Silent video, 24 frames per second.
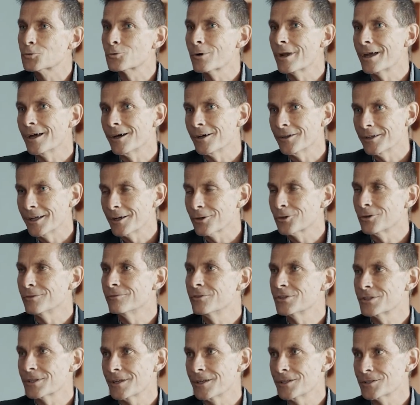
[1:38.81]
ground our
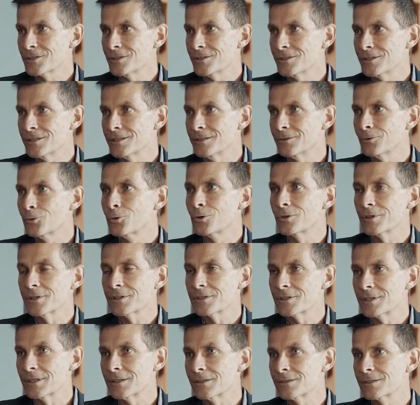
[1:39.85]
conversations in. All
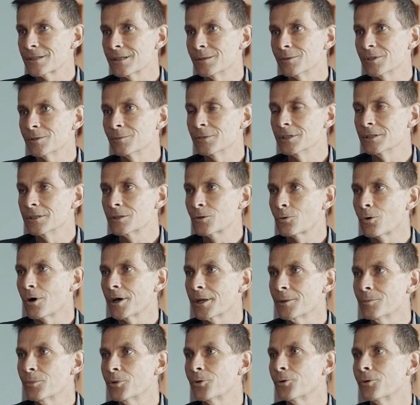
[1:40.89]
these things seem to be
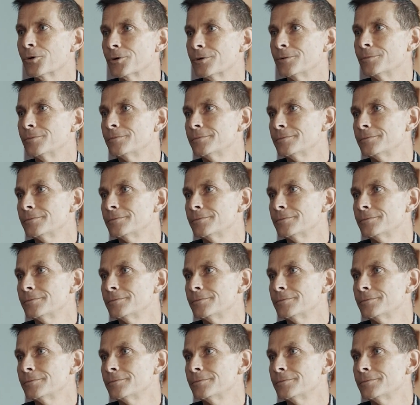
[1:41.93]
quite important.